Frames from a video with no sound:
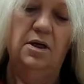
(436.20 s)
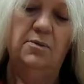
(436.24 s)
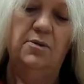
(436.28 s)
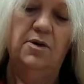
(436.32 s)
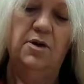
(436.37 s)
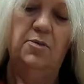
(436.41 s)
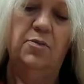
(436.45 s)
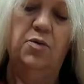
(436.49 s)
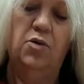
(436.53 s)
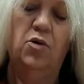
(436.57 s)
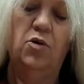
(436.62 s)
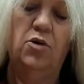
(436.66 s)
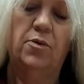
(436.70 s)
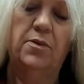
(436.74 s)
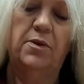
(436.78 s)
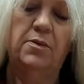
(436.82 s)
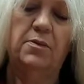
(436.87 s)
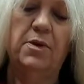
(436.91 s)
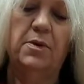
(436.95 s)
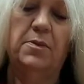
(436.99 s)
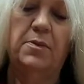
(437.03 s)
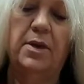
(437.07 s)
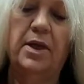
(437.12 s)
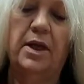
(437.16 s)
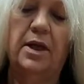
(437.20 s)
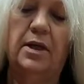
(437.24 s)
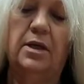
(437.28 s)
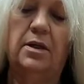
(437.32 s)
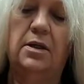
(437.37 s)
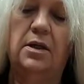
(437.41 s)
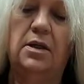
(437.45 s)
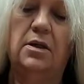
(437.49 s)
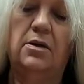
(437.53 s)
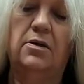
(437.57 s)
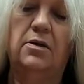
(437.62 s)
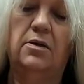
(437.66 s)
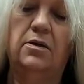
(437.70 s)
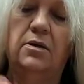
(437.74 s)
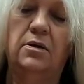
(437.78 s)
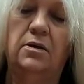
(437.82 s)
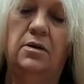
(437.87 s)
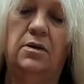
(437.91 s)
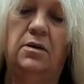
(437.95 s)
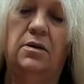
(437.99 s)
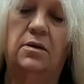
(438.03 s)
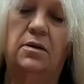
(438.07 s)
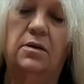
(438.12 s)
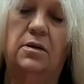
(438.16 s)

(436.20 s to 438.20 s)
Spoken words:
I'm going to pour them in my pan here.